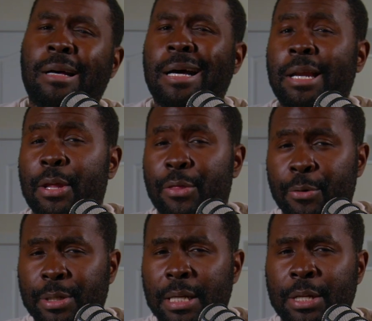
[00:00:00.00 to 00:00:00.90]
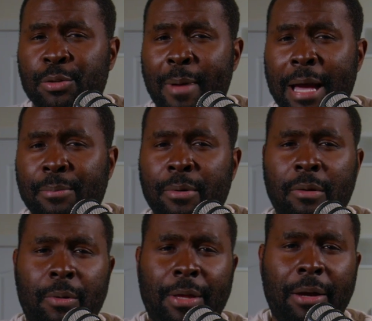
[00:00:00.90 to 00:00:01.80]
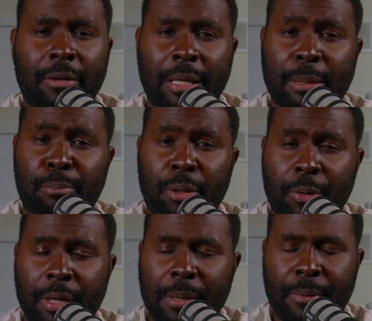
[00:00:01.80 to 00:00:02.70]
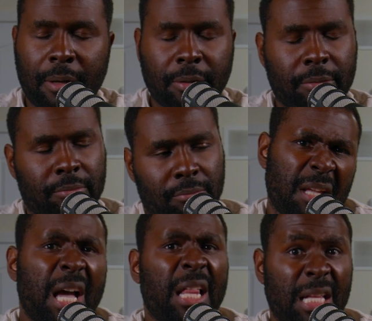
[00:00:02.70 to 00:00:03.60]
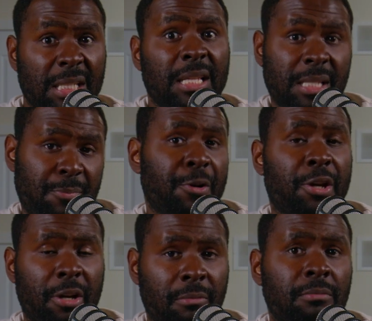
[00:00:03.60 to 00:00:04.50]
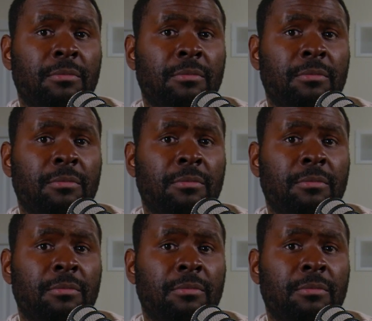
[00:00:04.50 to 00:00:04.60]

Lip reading: On a 13-inch MacBook without it like blowing up on you, yeah, that's pretty good.